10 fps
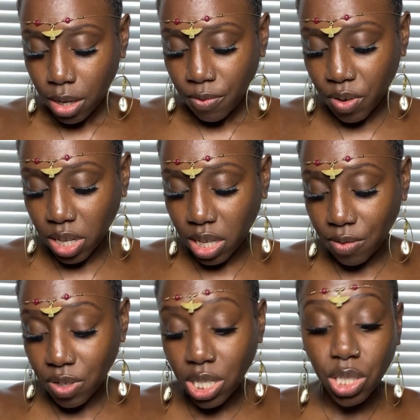
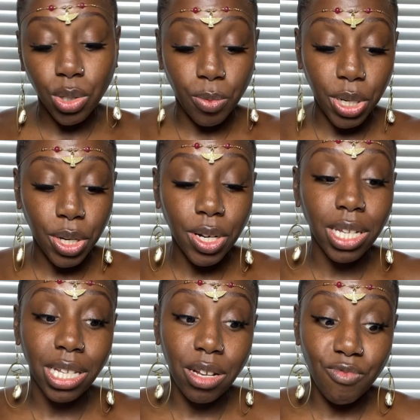Forgiveness, surrender,
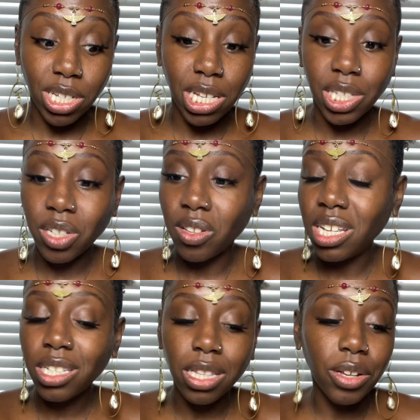and release. So
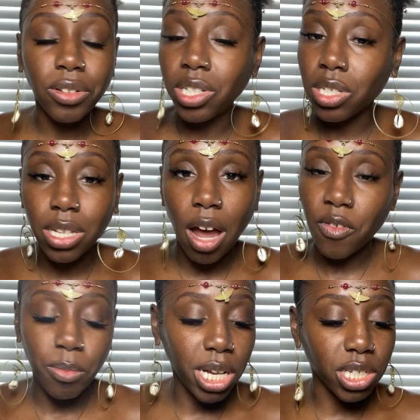these are literally just
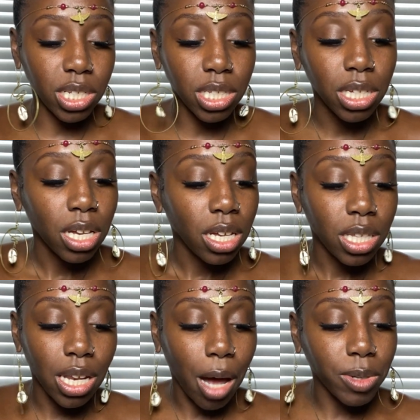confirmations
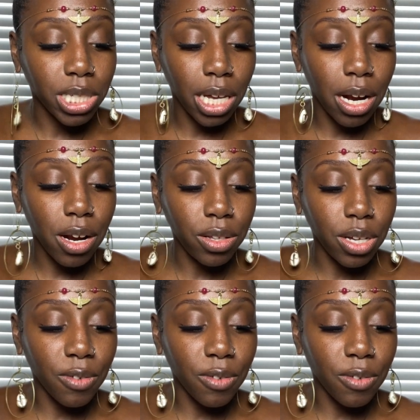that I was saying earlier.